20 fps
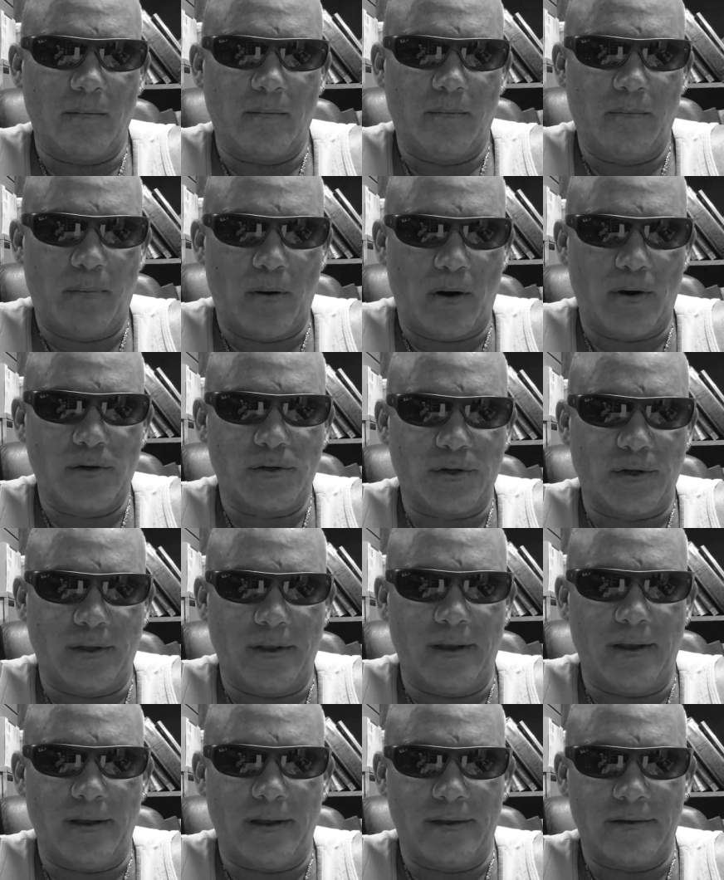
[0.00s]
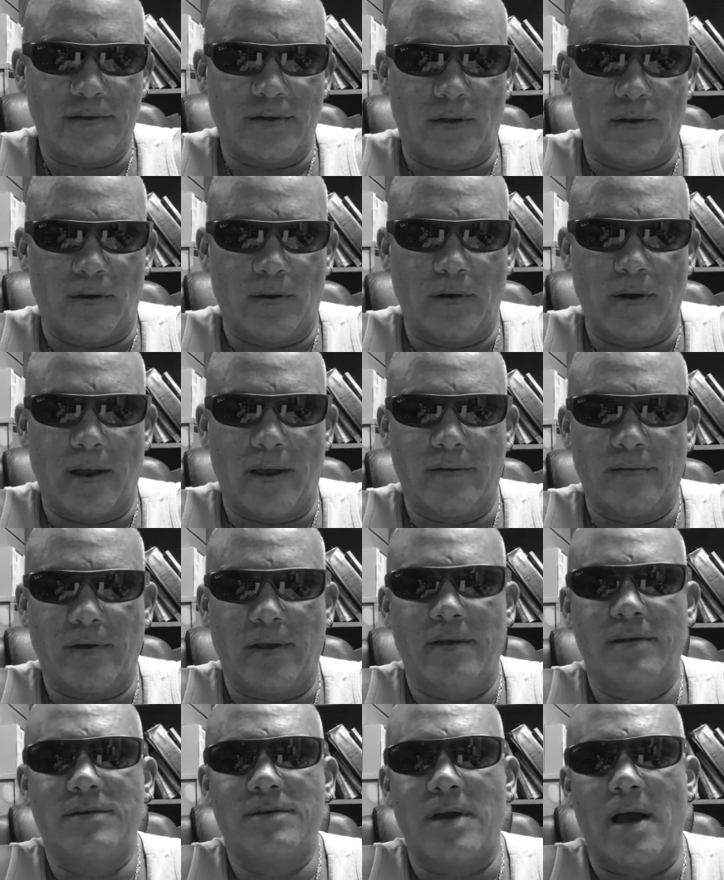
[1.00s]
partially as long as
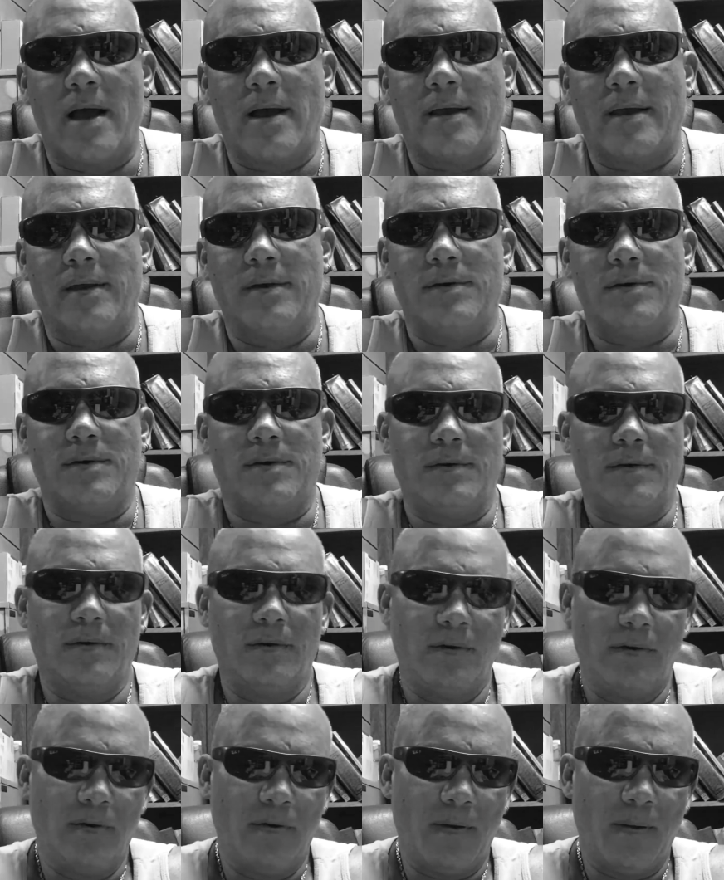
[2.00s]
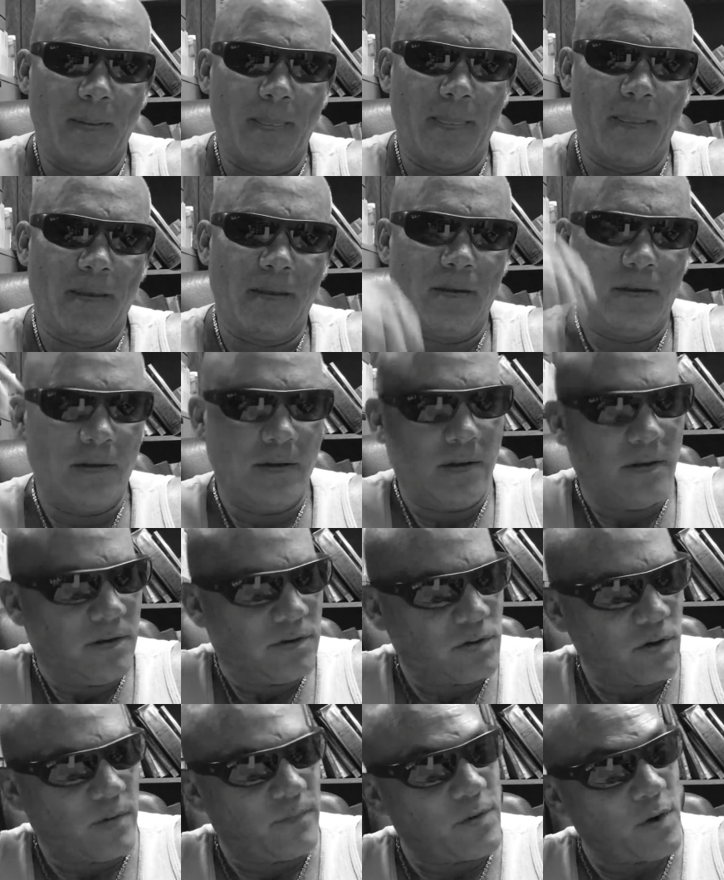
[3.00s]
a stock engine.
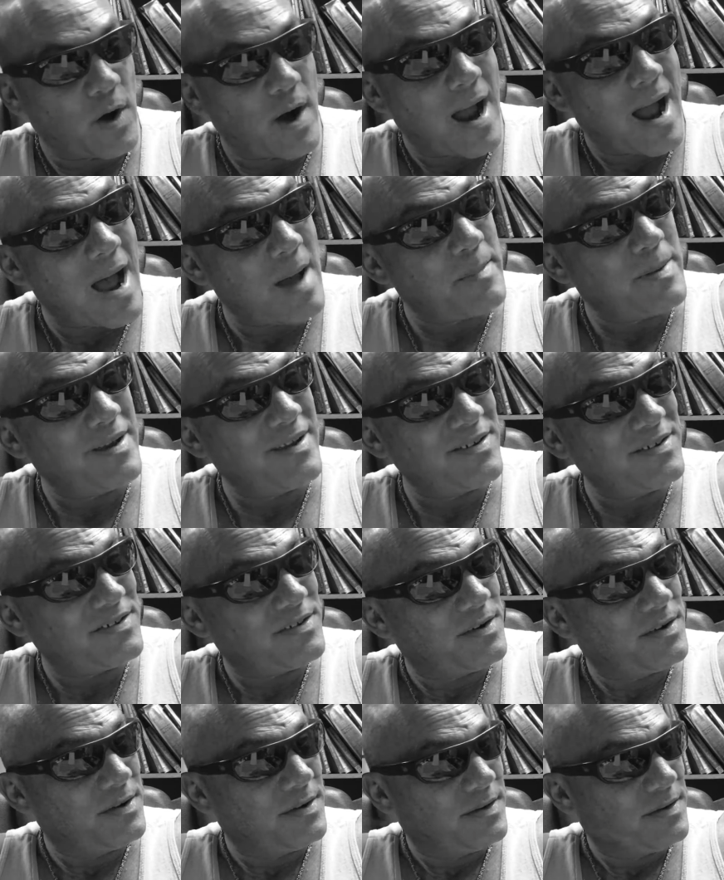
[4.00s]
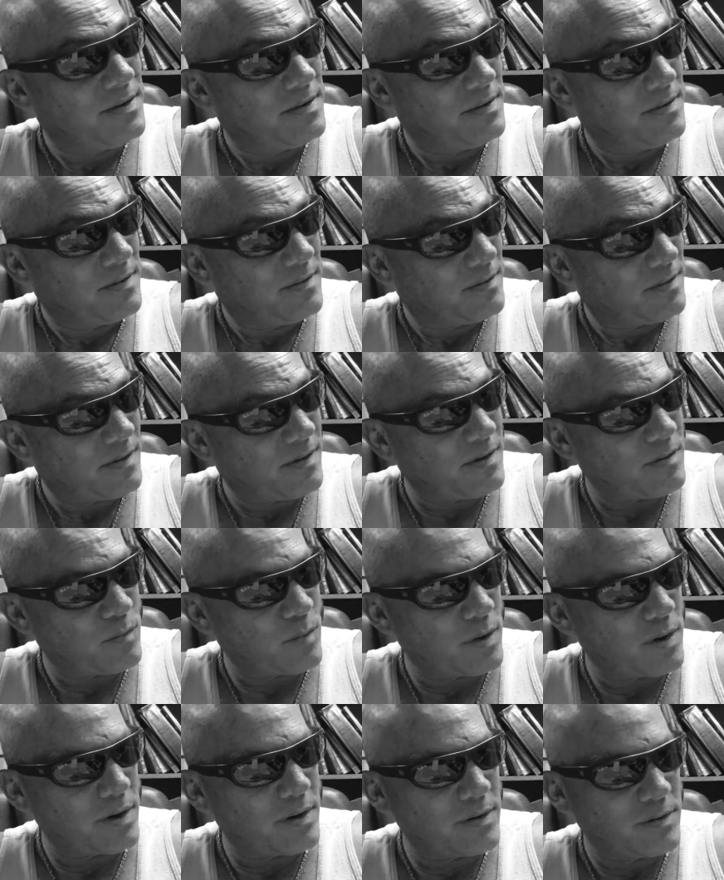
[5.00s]
So if you're a hobbyist and
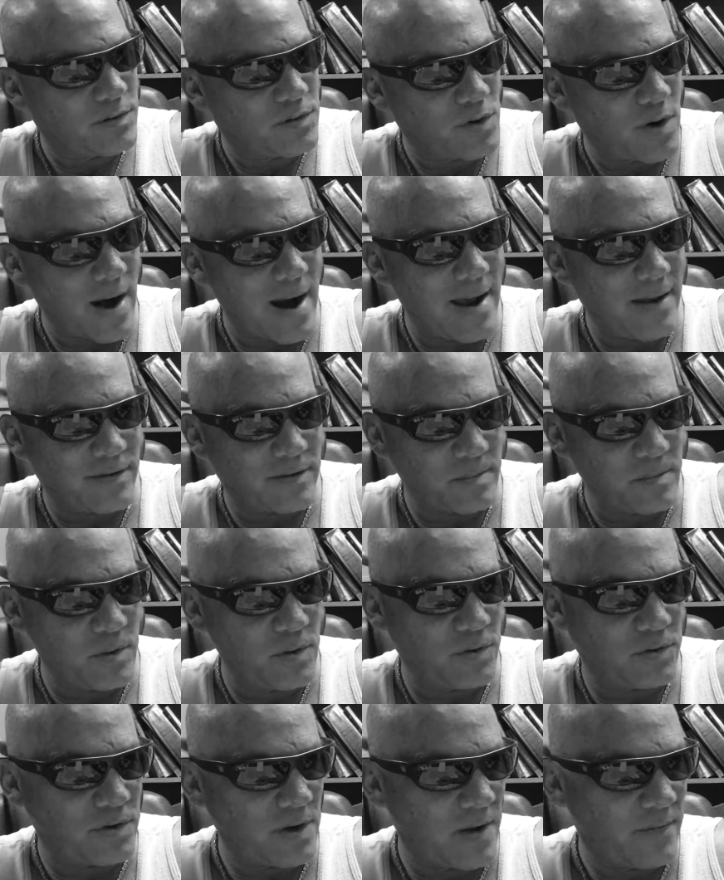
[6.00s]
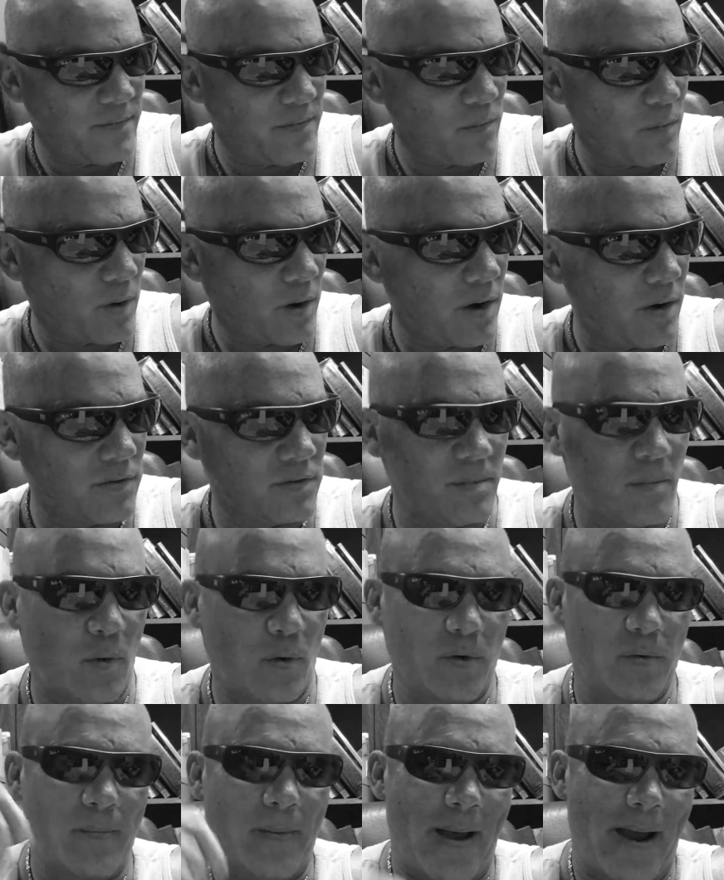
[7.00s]
want to try out some new stuff and work on some
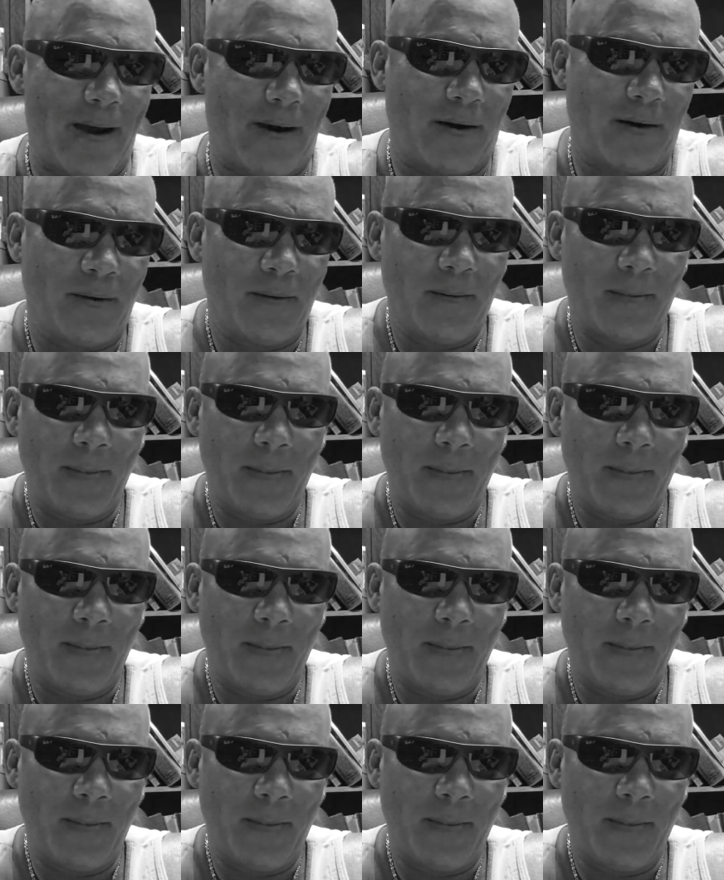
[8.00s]
horsepower,